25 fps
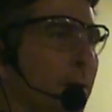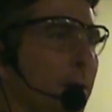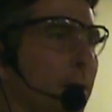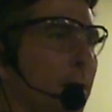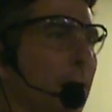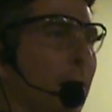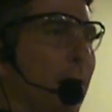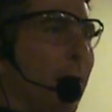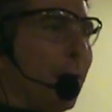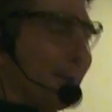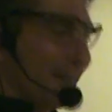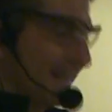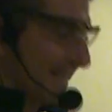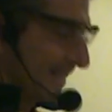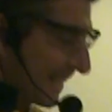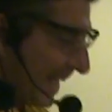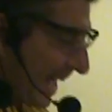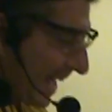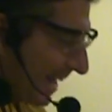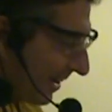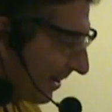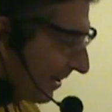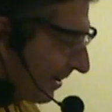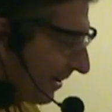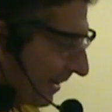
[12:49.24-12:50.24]
Because uh,
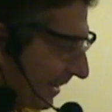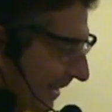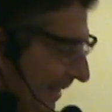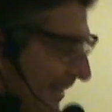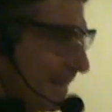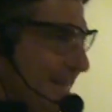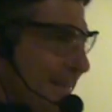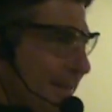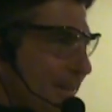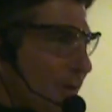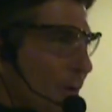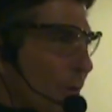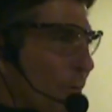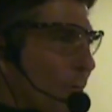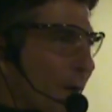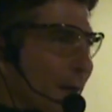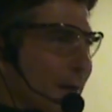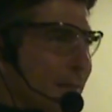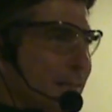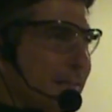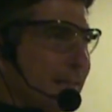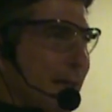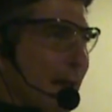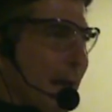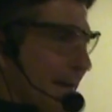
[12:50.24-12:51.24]
that area, you don't want
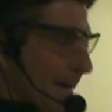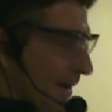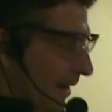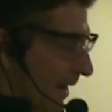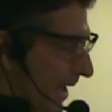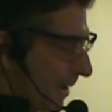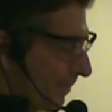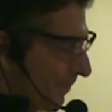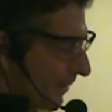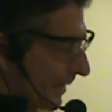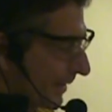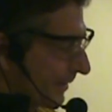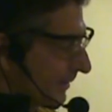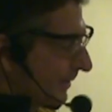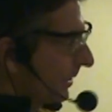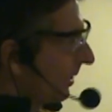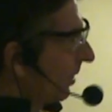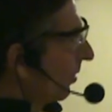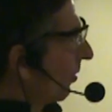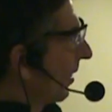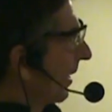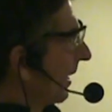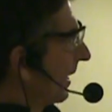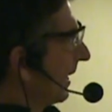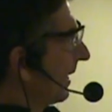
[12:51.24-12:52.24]
to sand a lot because you
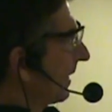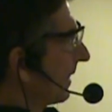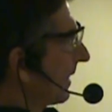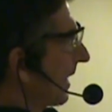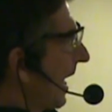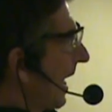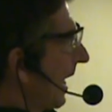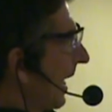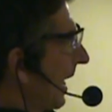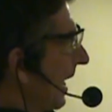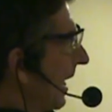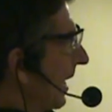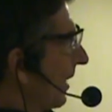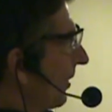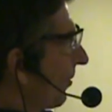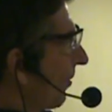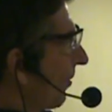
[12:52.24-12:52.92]
don't want to hit that edge